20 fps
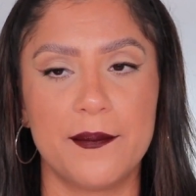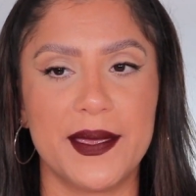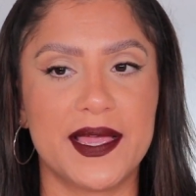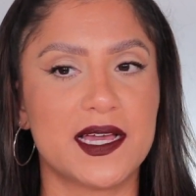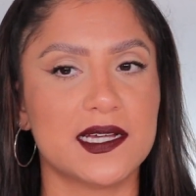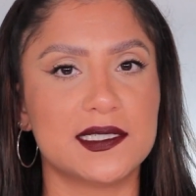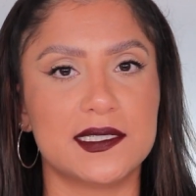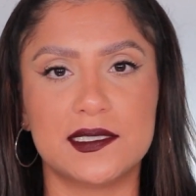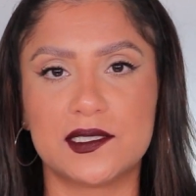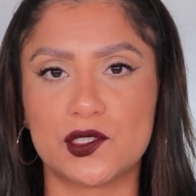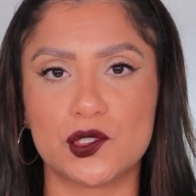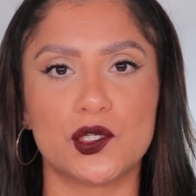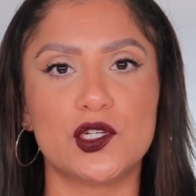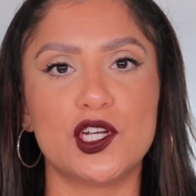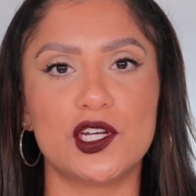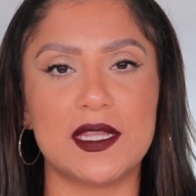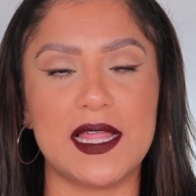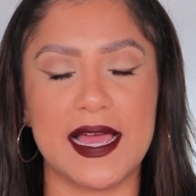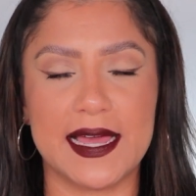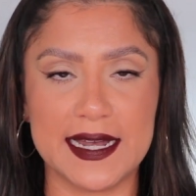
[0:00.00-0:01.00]
because in
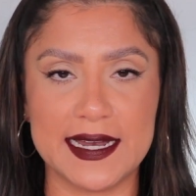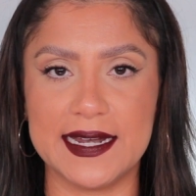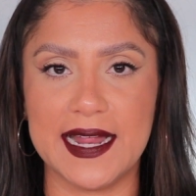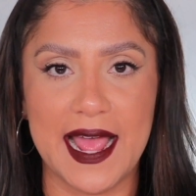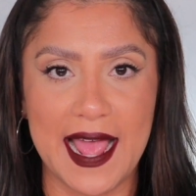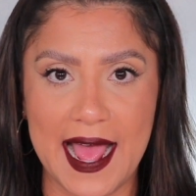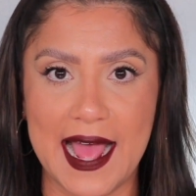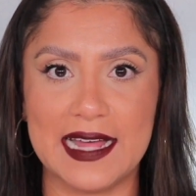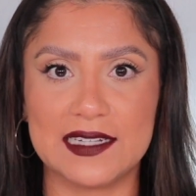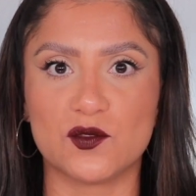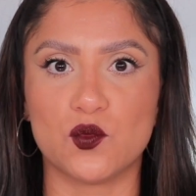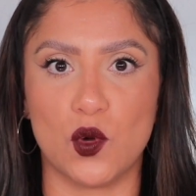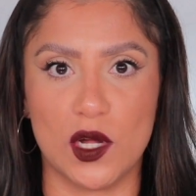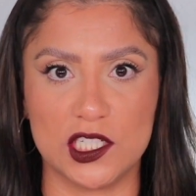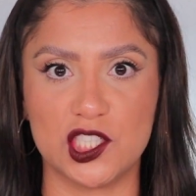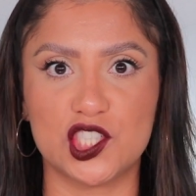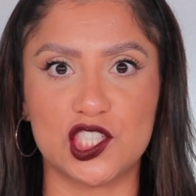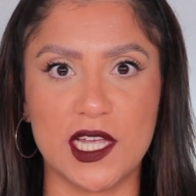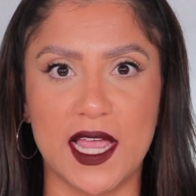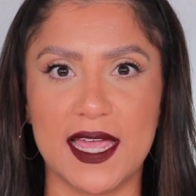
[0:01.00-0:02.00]
studio lighting it has
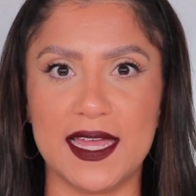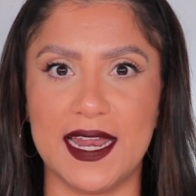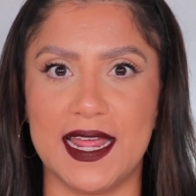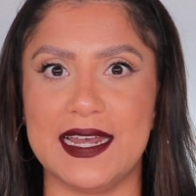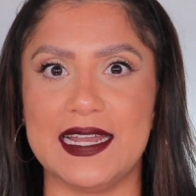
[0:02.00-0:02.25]
one shade,